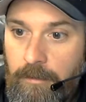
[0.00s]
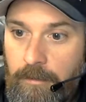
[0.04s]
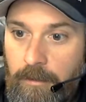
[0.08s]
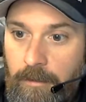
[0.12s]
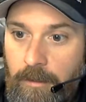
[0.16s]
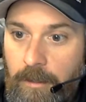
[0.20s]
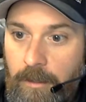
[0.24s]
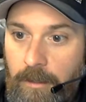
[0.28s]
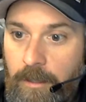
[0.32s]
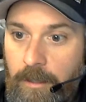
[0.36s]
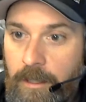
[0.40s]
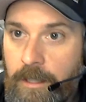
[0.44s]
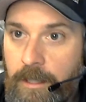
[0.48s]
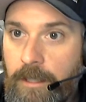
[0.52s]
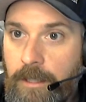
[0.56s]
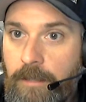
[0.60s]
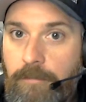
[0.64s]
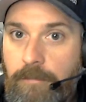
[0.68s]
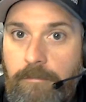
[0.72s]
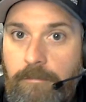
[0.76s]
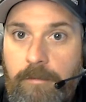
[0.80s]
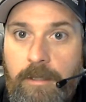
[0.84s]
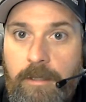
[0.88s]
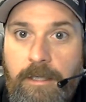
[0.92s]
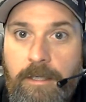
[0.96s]
All right,
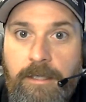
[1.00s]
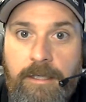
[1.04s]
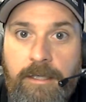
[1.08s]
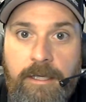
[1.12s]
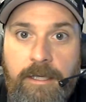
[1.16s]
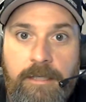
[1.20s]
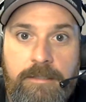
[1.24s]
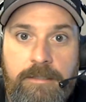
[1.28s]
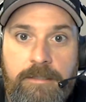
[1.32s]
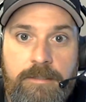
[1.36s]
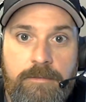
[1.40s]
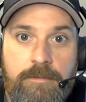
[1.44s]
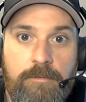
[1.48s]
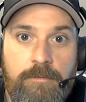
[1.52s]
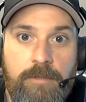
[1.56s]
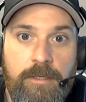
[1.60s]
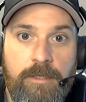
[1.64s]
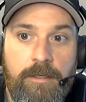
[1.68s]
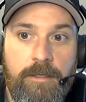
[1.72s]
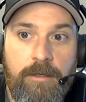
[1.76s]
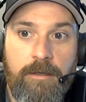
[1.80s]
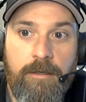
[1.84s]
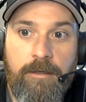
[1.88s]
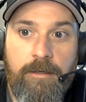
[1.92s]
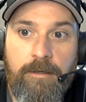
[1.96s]
I guess we
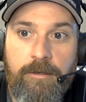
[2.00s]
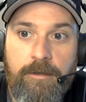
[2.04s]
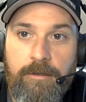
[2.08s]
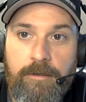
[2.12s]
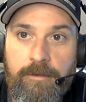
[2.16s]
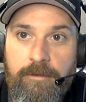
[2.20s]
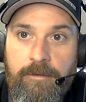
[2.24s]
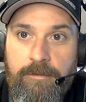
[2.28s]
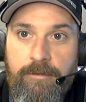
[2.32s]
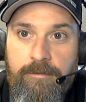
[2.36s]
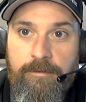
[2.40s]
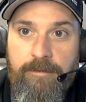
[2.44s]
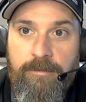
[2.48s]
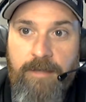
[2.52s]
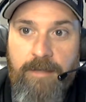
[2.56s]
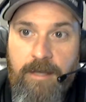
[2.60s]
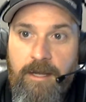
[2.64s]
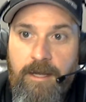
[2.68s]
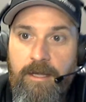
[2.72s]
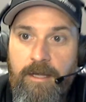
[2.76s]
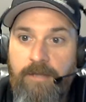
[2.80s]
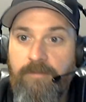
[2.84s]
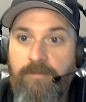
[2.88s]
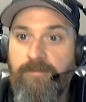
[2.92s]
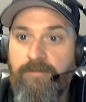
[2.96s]
are
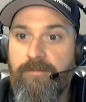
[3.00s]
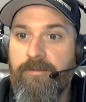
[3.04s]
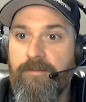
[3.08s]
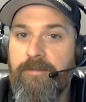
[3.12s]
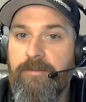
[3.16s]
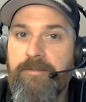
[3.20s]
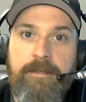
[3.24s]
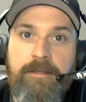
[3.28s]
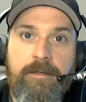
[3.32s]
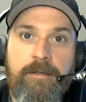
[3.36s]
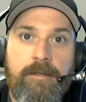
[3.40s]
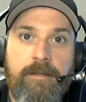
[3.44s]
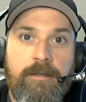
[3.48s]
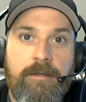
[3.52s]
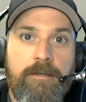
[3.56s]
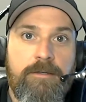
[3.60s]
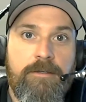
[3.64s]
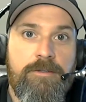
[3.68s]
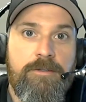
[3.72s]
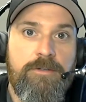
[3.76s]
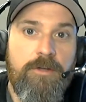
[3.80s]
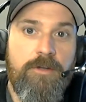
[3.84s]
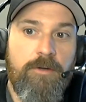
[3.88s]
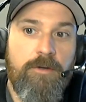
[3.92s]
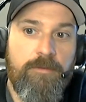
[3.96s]
live.
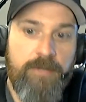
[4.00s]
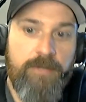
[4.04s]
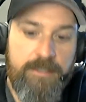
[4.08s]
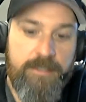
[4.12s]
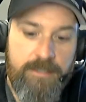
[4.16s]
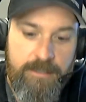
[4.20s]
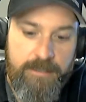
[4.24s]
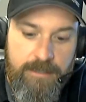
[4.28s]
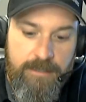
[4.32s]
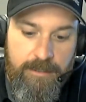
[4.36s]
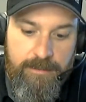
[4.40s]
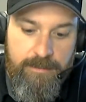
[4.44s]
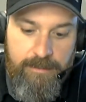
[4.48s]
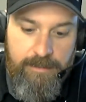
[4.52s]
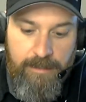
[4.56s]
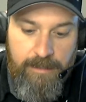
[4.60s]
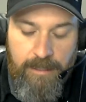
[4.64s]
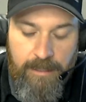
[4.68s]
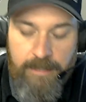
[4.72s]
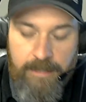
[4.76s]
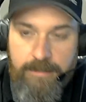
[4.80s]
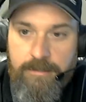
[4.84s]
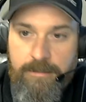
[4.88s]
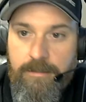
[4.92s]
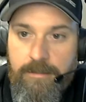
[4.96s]
So, this is a
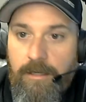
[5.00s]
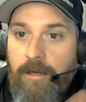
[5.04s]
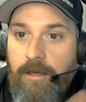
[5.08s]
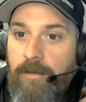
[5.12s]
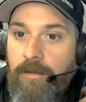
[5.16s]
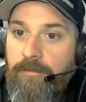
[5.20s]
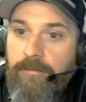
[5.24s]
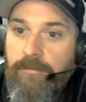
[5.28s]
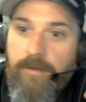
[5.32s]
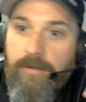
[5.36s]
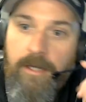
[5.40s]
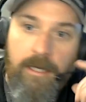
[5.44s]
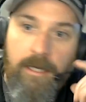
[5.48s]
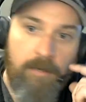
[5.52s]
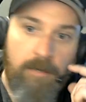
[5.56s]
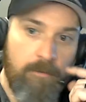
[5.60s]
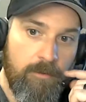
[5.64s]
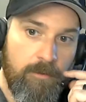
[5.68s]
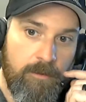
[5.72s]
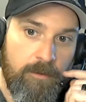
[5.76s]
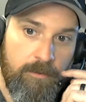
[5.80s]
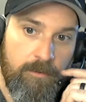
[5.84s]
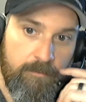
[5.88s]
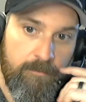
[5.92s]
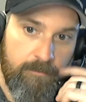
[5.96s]
test of
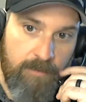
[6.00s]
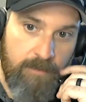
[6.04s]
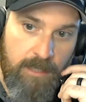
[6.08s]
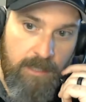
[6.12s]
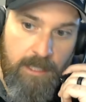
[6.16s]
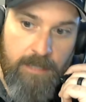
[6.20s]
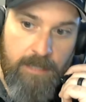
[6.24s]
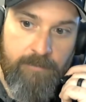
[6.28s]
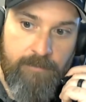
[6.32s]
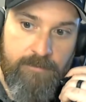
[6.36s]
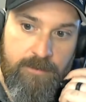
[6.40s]
our live